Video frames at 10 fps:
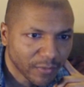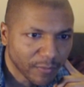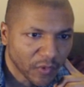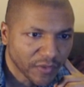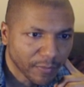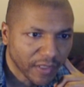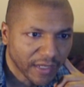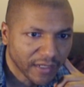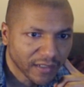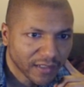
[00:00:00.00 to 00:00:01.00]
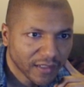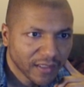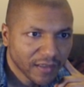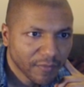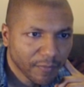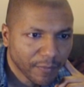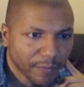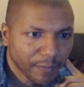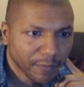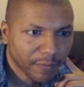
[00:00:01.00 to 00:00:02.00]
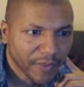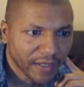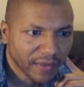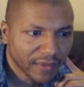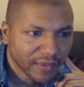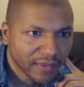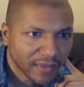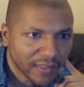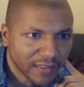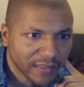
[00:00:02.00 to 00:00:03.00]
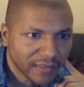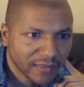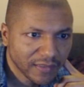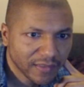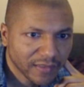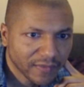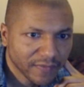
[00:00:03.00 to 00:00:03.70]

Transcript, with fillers: multiplied by these